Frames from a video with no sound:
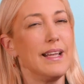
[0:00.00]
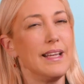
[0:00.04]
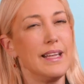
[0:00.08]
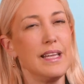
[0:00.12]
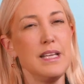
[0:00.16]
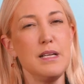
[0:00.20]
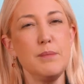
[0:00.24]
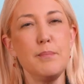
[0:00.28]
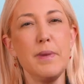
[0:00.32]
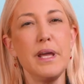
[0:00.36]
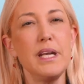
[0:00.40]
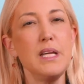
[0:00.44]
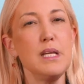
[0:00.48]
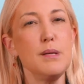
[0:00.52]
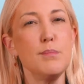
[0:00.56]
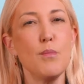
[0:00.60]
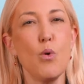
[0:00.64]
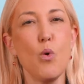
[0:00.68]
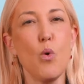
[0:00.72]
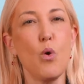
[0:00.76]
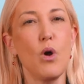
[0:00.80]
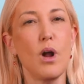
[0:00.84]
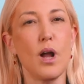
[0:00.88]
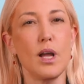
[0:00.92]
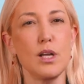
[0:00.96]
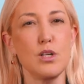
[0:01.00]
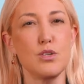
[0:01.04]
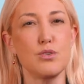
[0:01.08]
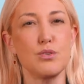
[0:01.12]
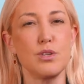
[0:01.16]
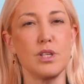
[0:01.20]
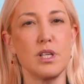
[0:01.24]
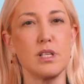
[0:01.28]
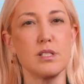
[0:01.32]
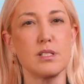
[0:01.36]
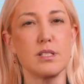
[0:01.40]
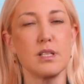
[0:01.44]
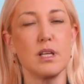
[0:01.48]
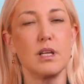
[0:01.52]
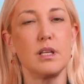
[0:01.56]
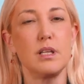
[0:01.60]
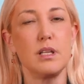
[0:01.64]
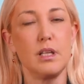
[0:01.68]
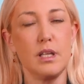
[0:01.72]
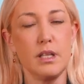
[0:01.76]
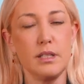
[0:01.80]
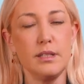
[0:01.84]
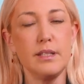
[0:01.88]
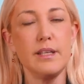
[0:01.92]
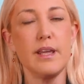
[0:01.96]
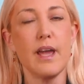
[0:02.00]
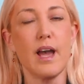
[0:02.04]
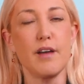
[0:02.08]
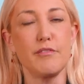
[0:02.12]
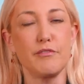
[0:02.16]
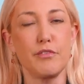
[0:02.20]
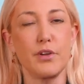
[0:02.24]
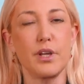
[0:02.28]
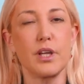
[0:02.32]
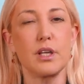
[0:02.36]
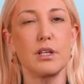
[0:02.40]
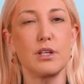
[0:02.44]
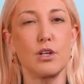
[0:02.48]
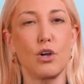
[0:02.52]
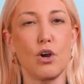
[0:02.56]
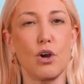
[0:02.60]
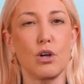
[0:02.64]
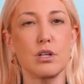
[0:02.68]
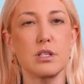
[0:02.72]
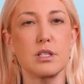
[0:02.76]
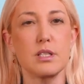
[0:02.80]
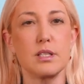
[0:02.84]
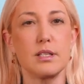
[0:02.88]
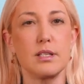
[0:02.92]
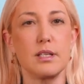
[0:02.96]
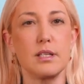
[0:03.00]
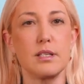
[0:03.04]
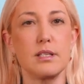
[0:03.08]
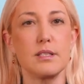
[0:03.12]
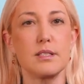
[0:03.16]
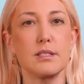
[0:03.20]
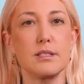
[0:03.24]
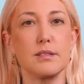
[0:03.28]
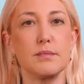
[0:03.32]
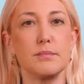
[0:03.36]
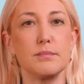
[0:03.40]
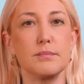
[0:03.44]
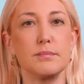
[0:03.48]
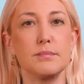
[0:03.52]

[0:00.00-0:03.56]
in many more countries in the African continent.